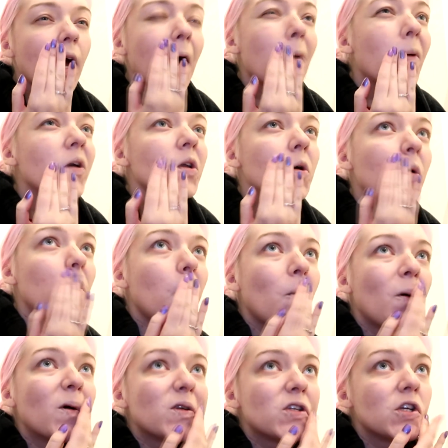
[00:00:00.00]
I want to
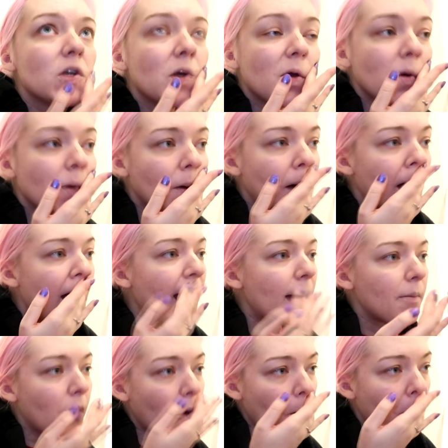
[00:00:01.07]
go to
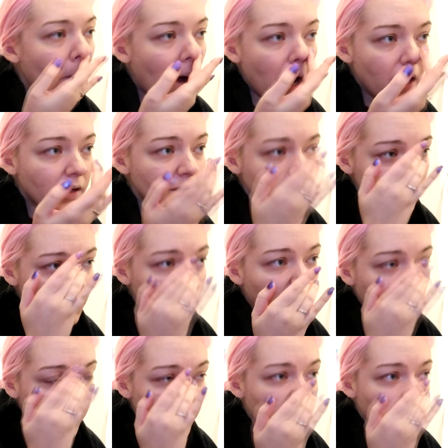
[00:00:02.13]
Home Bargains
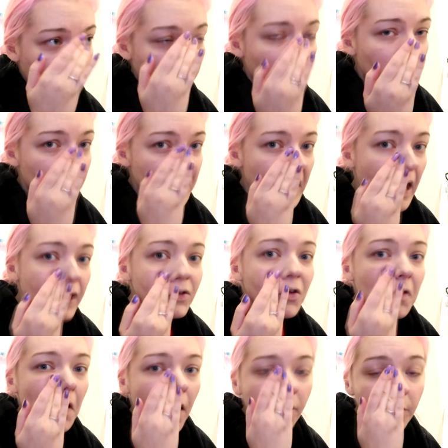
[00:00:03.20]
because there's a Christmas
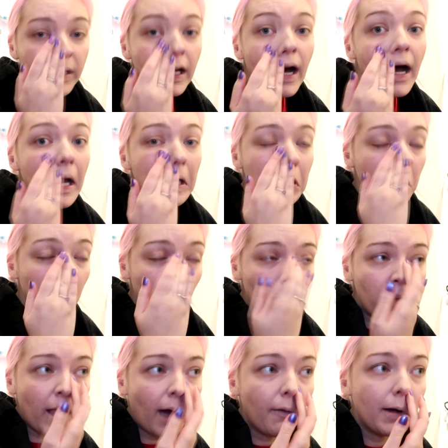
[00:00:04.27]
candle that I've been eyeing
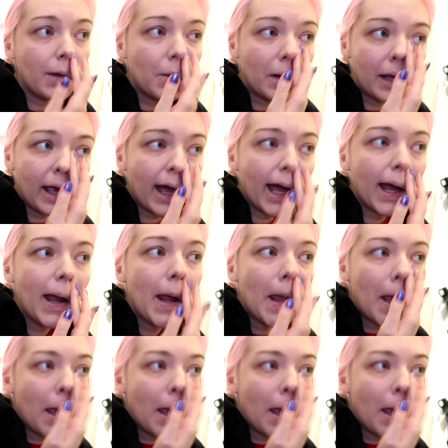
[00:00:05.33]
up that I really want to get.